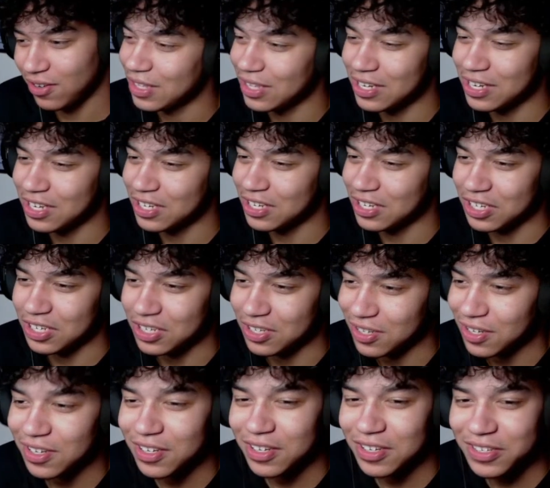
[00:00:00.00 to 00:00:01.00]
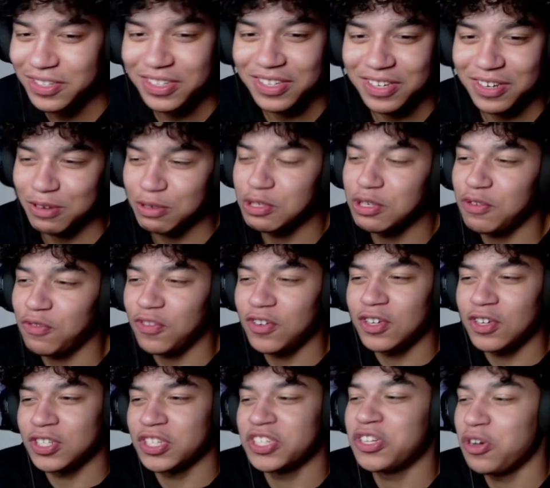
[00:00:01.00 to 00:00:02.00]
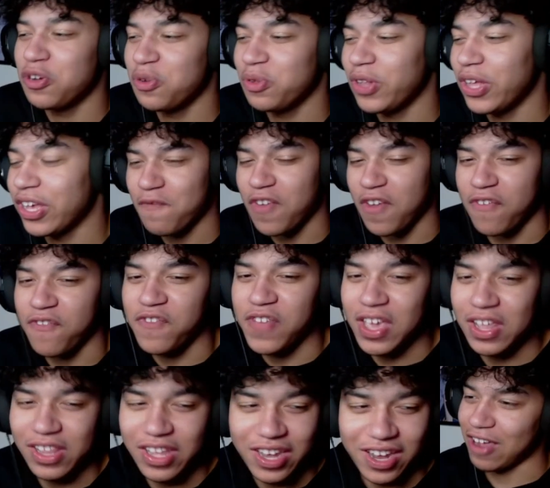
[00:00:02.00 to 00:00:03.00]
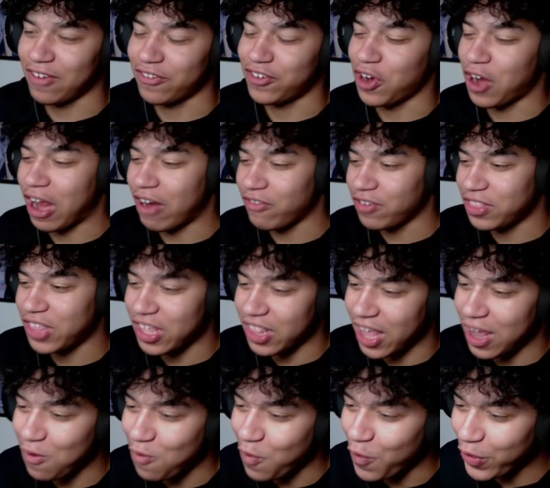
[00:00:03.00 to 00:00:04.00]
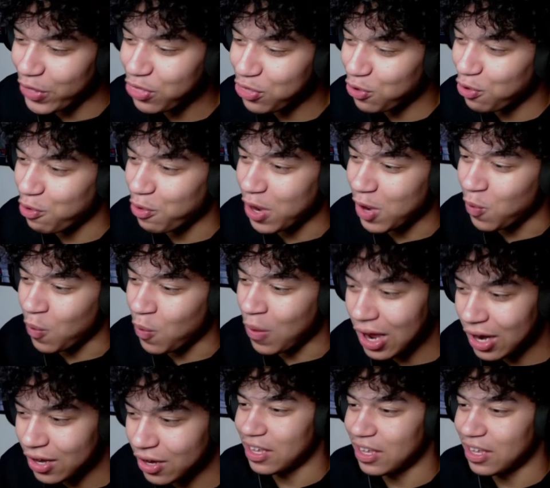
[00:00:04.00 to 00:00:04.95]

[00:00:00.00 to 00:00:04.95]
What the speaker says: This just feels so, like, fulfilling after everything they went through in Wano.